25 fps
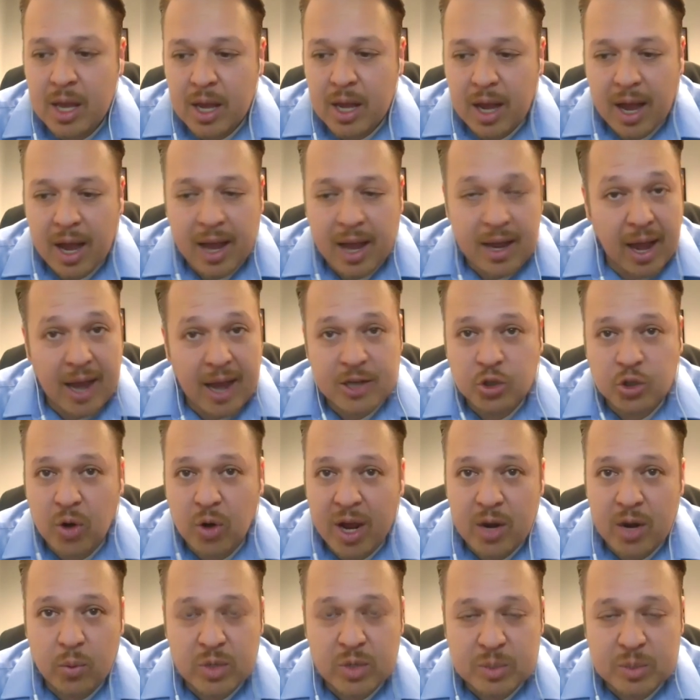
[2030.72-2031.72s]
I, I
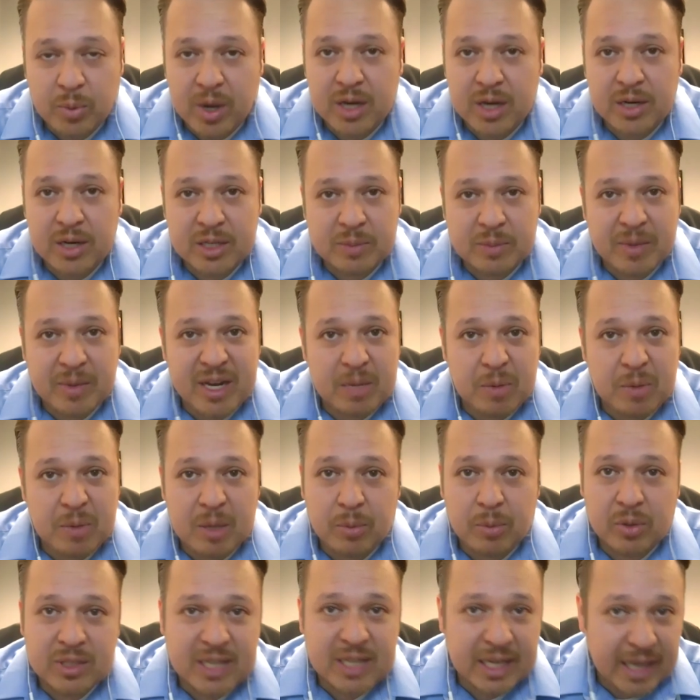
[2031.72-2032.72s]
try to respond to as many
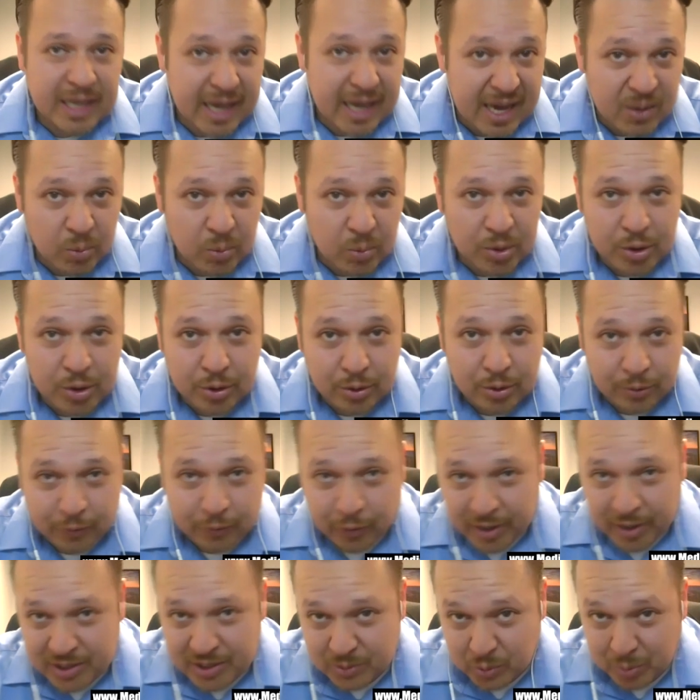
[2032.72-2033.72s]
people as I can, whether they're
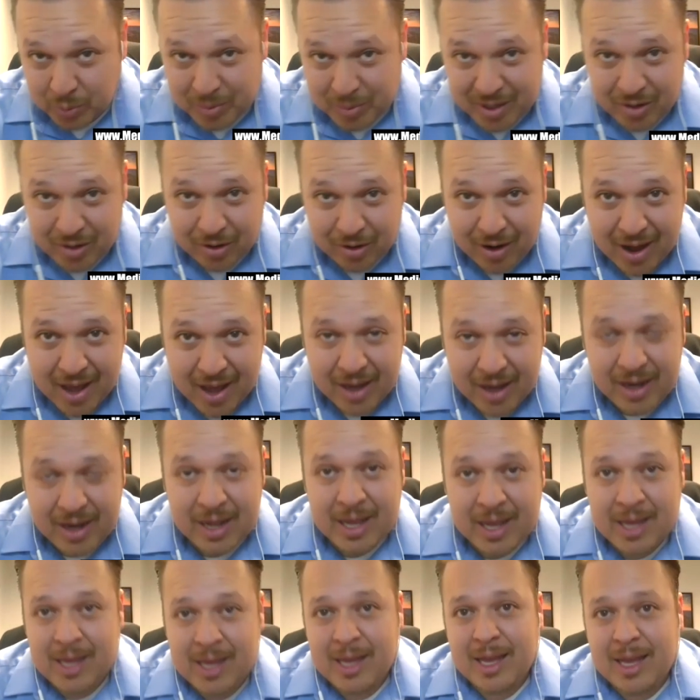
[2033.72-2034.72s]
friends with me or not,
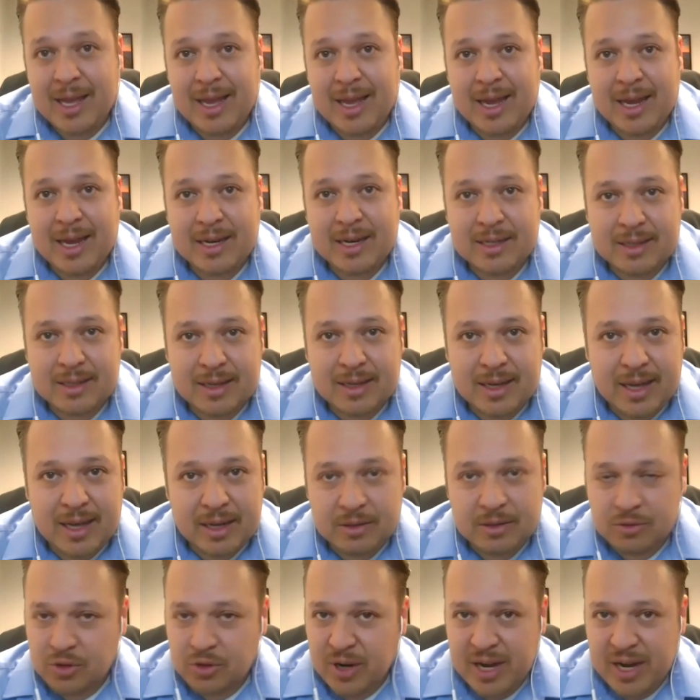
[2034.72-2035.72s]
and uh,
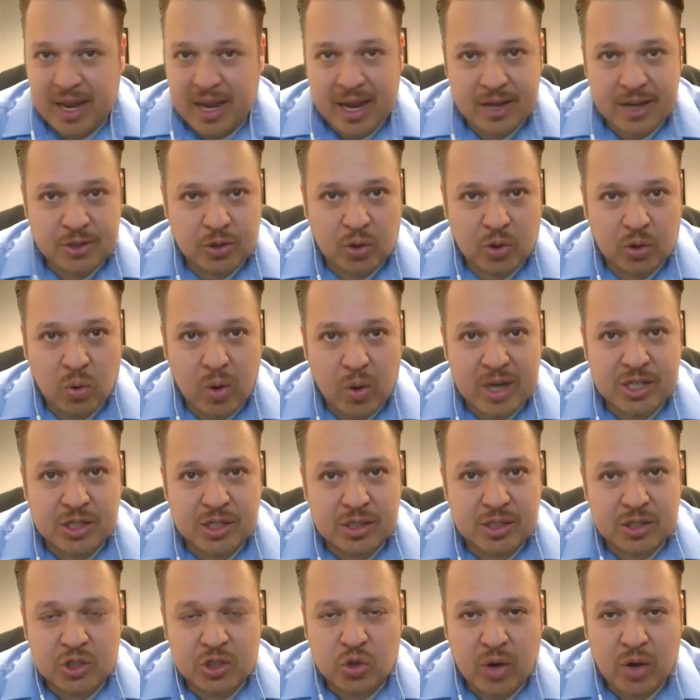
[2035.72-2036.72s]
and try to answer
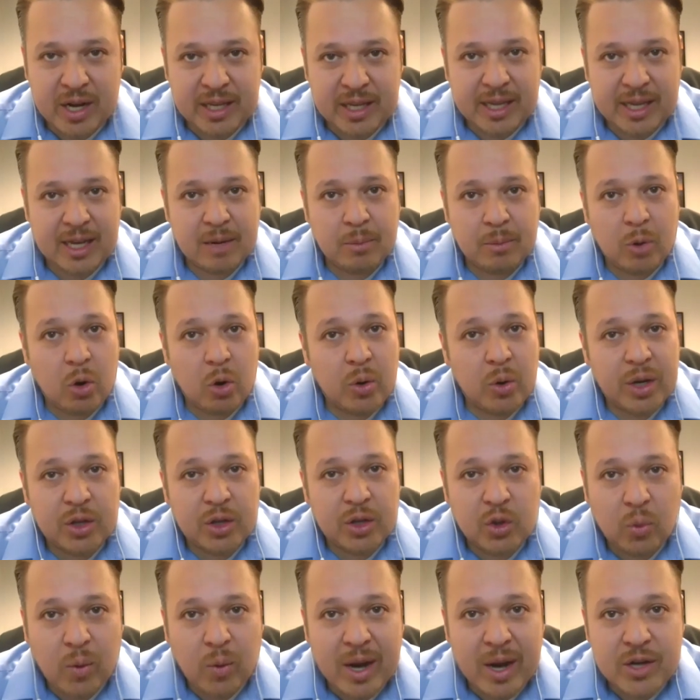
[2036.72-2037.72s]
questions, try to get them going in
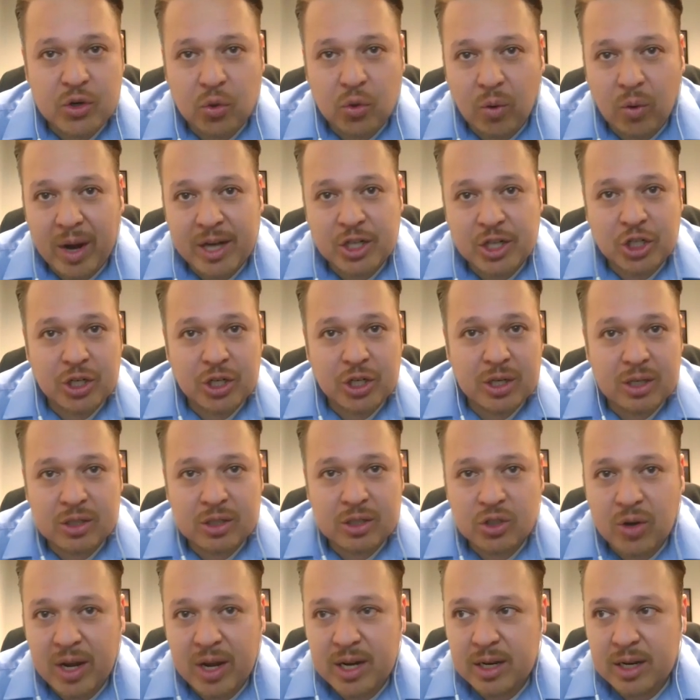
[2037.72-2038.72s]
the right direction,
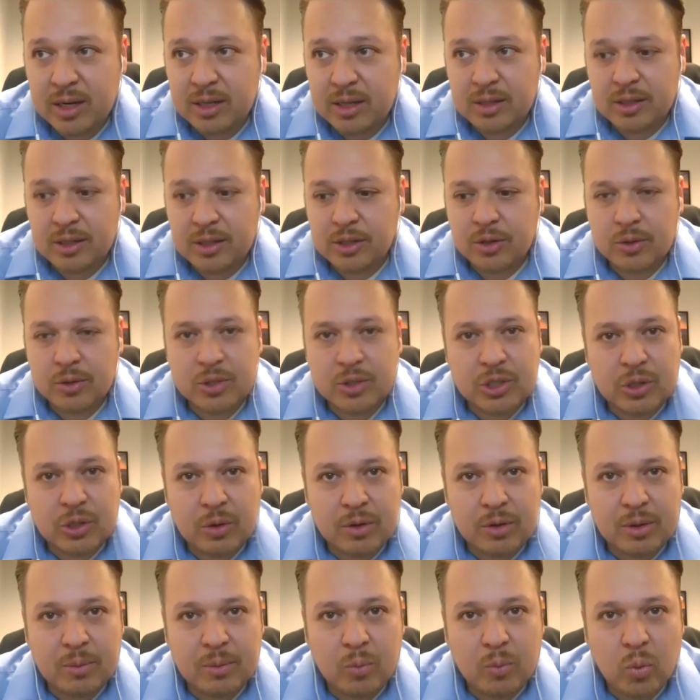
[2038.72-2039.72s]
trying to you know show
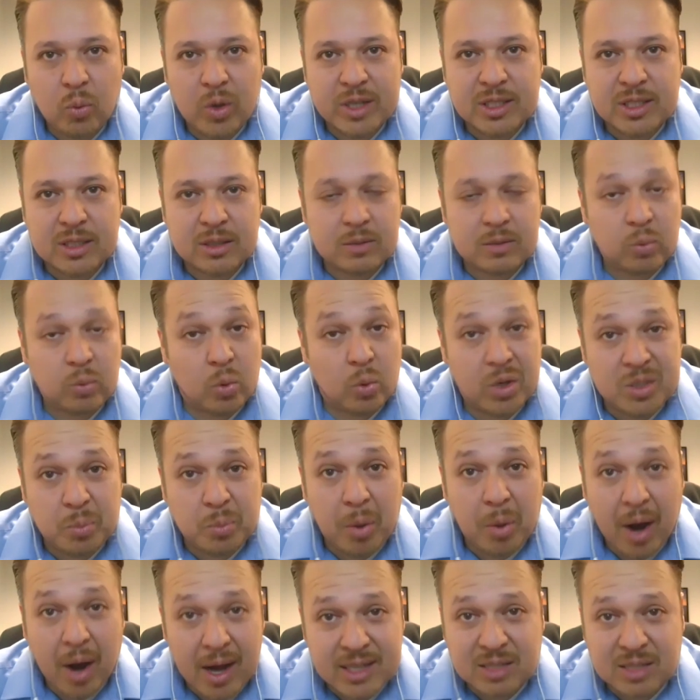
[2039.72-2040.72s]
them what's what's
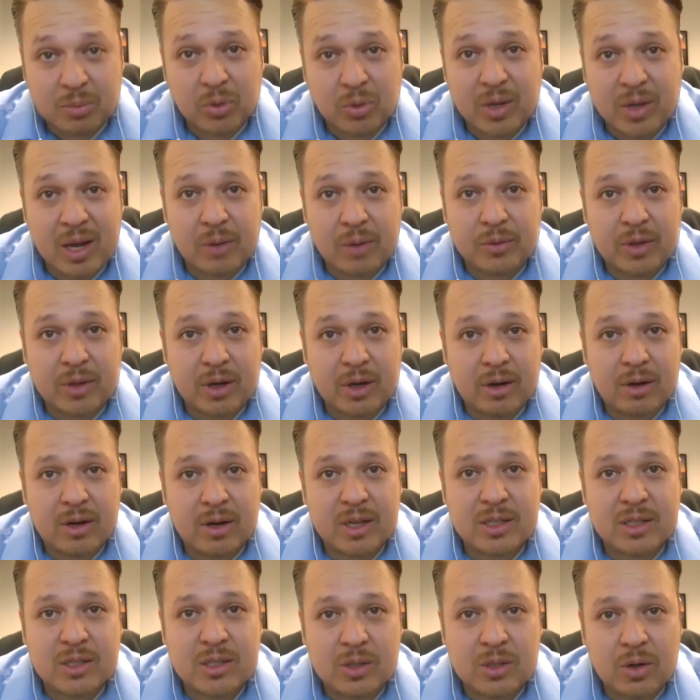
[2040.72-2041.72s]
possible out there.
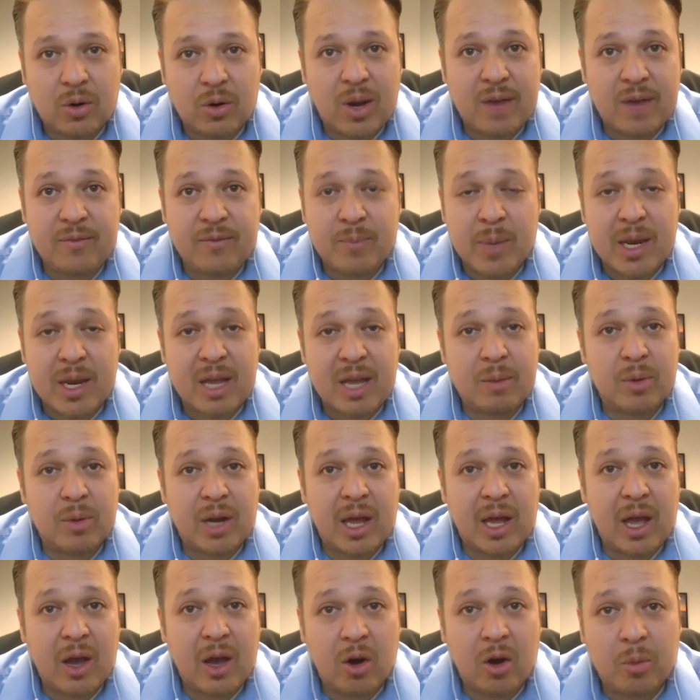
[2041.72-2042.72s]
And so I've been able to
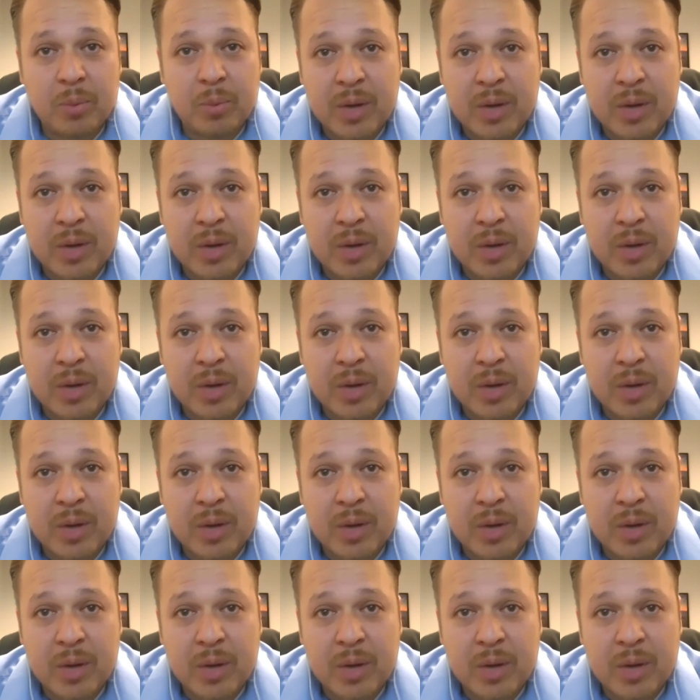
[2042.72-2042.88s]
help.